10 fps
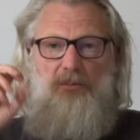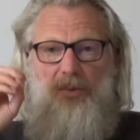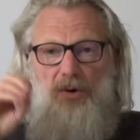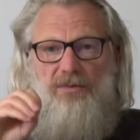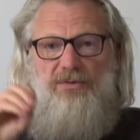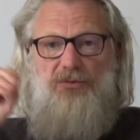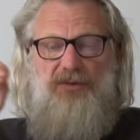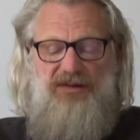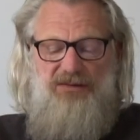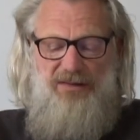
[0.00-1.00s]
Both
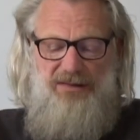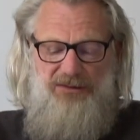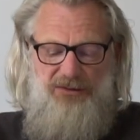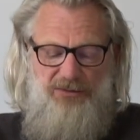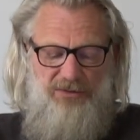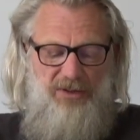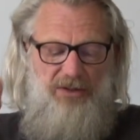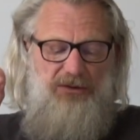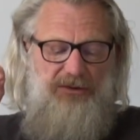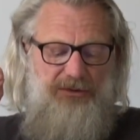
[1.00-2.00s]
translations
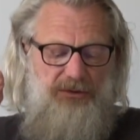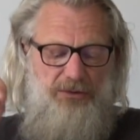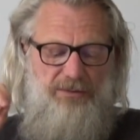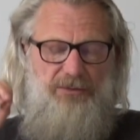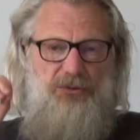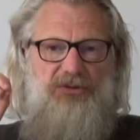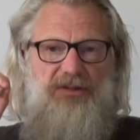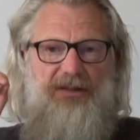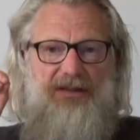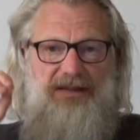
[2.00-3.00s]
serve to
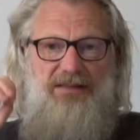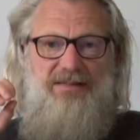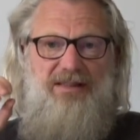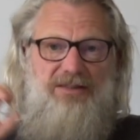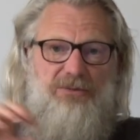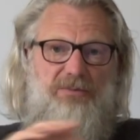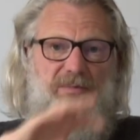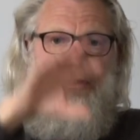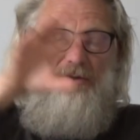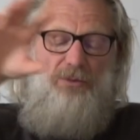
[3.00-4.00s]
share insights with
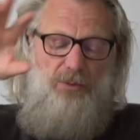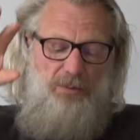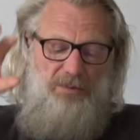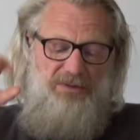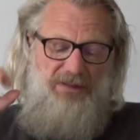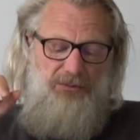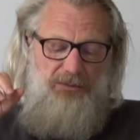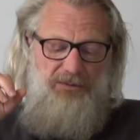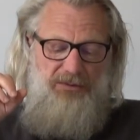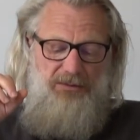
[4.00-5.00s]
my global
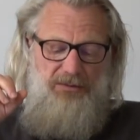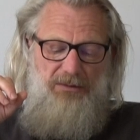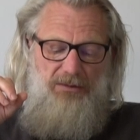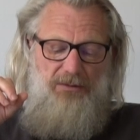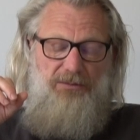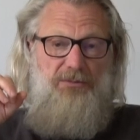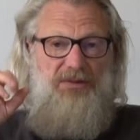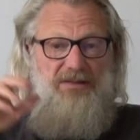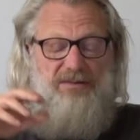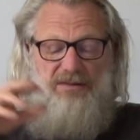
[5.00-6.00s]
network of
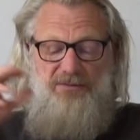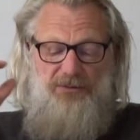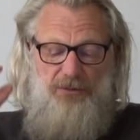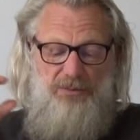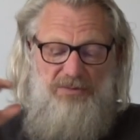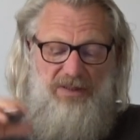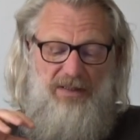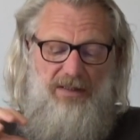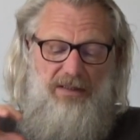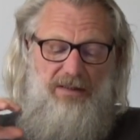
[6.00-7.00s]
readers and followers,
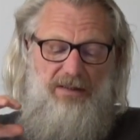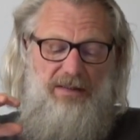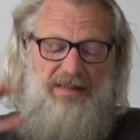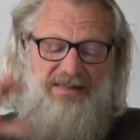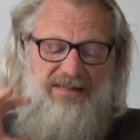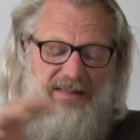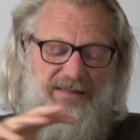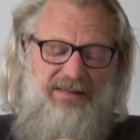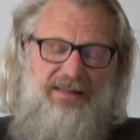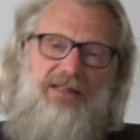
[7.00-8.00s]

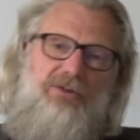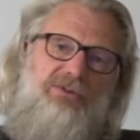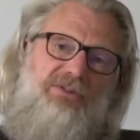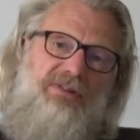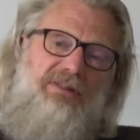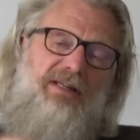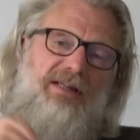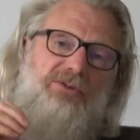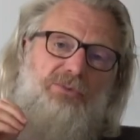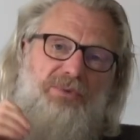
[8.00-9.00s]
insights that I consider
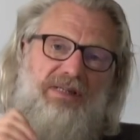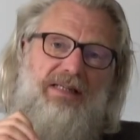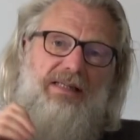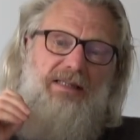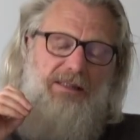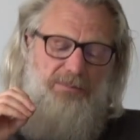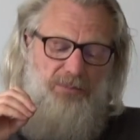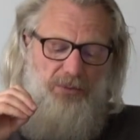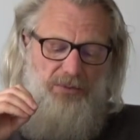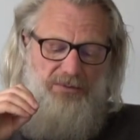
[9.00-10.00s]
as really
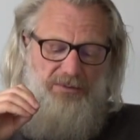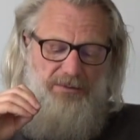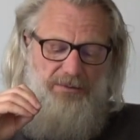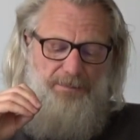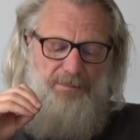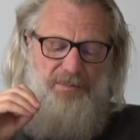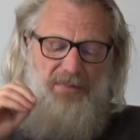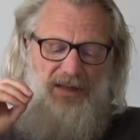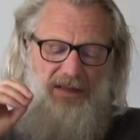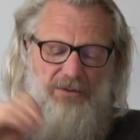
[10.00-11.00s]
important
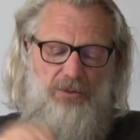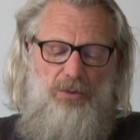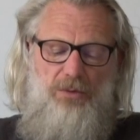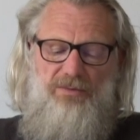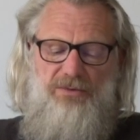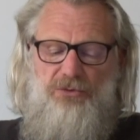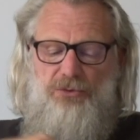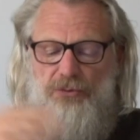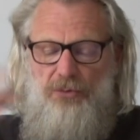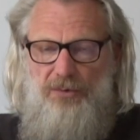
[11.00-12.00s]
in
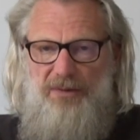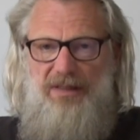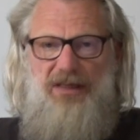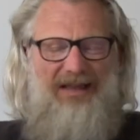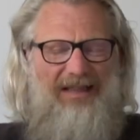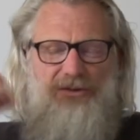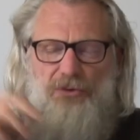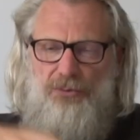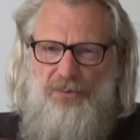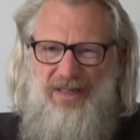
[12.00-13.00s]
overthrowing
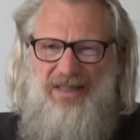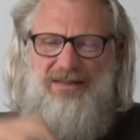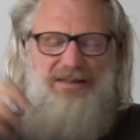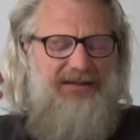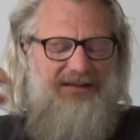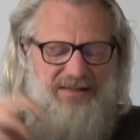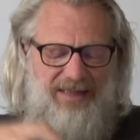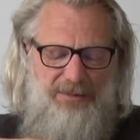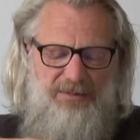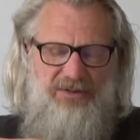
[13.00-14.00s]
ingrained
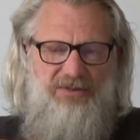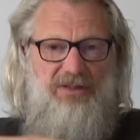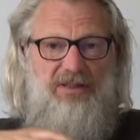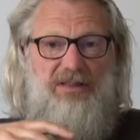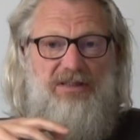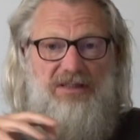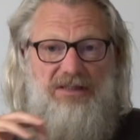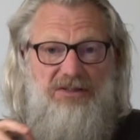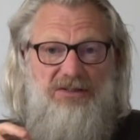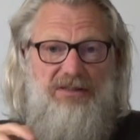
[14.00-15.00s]
established
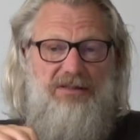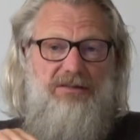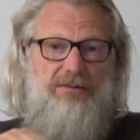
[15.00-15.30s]
cliches.